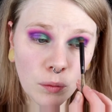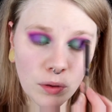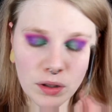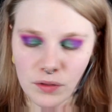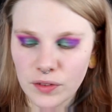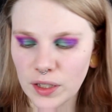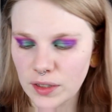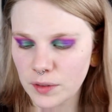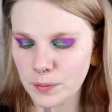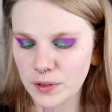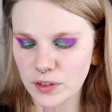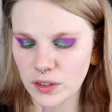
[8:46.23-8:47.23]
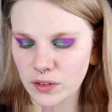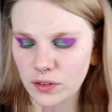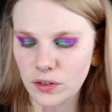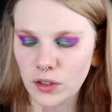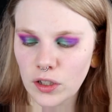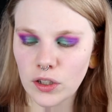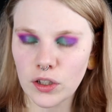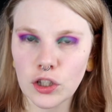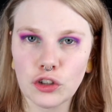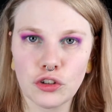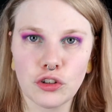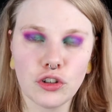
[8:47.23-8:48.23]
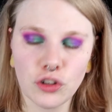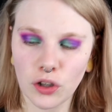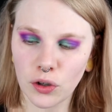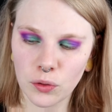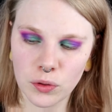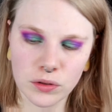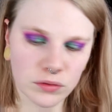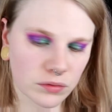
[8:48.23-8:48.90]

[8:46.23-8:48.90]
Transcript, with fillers: one of the eyes. But just so you know,